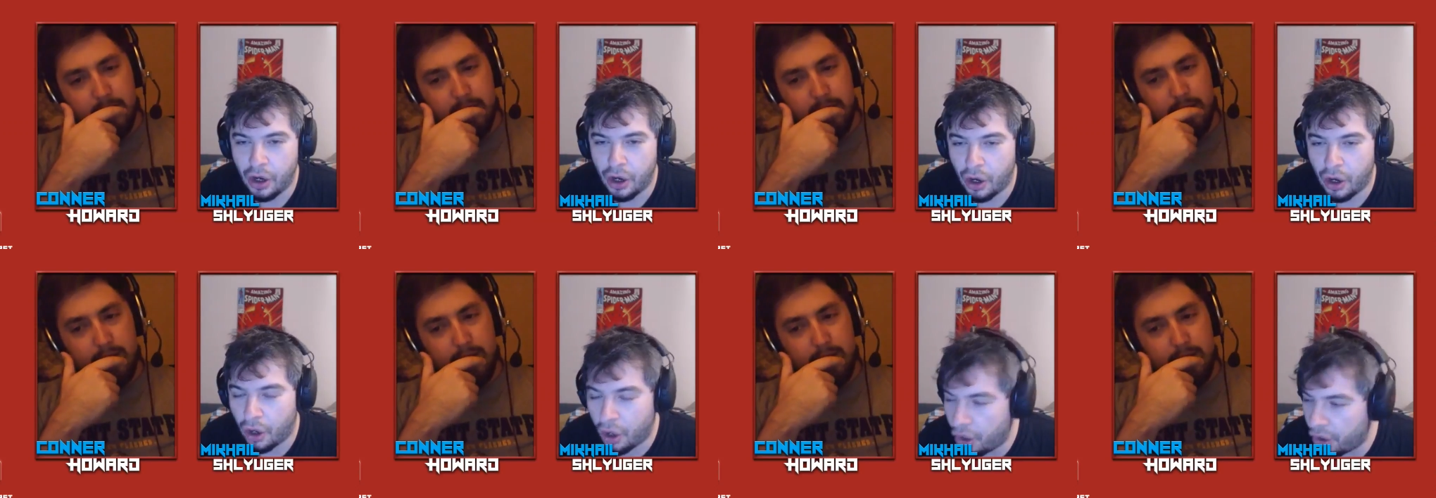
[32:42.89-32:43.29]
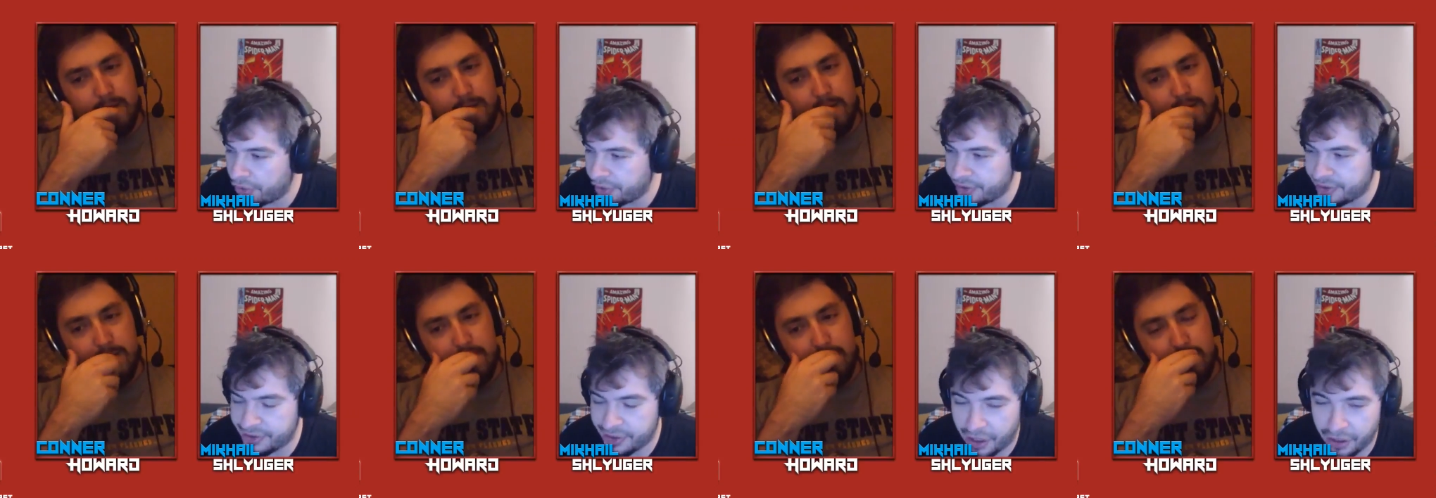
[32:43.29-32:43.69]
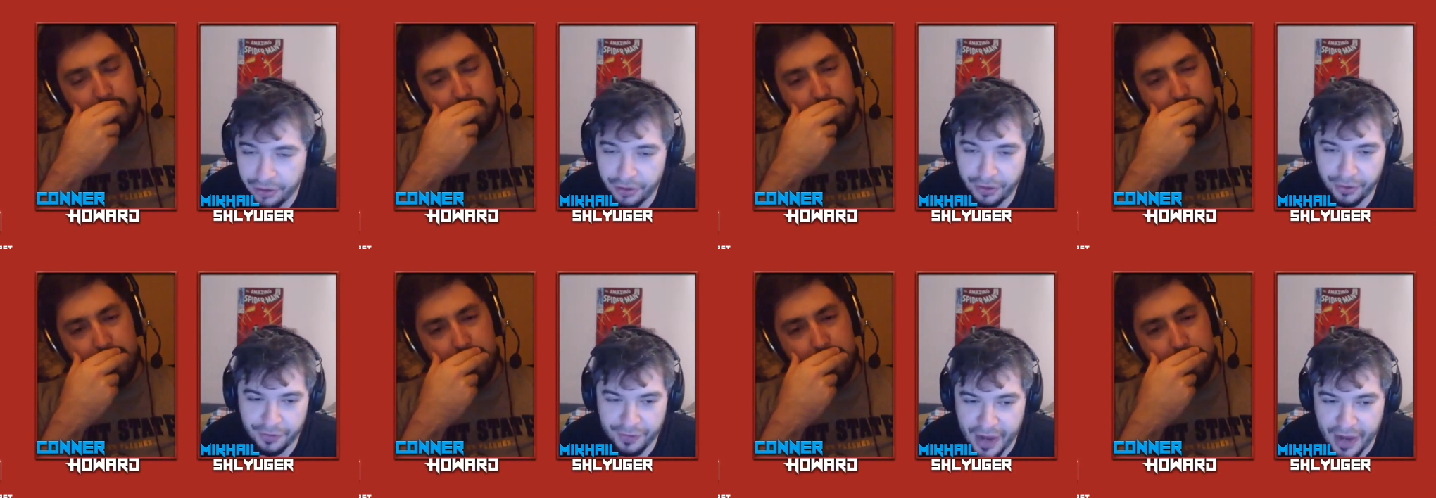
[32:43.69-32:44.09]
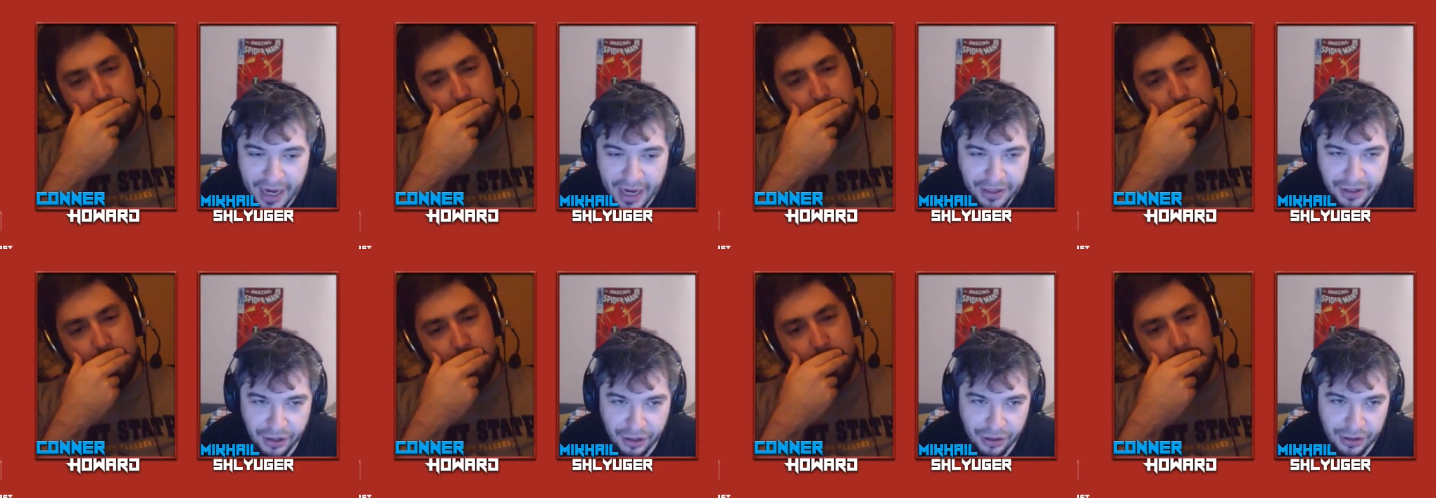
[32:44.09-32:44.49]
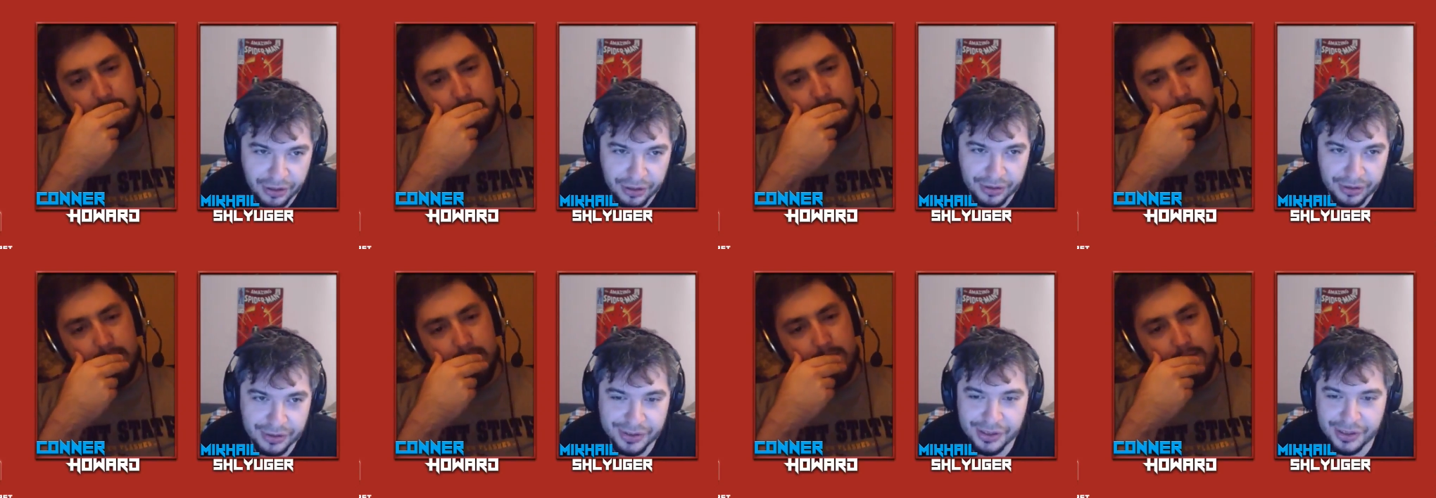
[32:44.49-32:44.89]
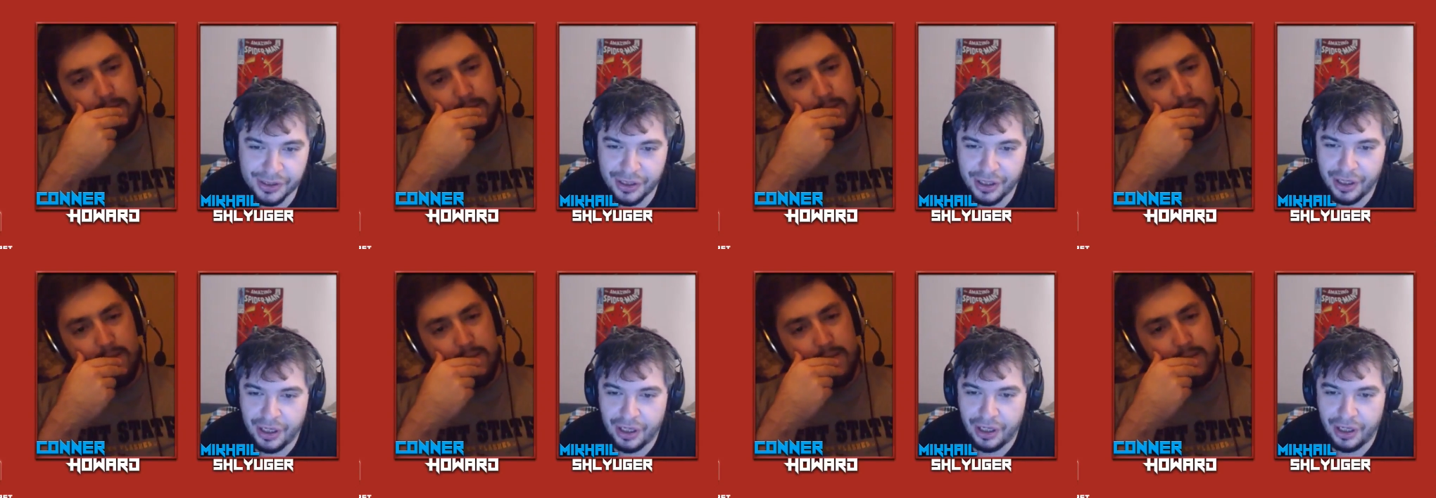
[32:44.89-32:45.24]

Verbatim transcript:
Speaker 1: all these other factors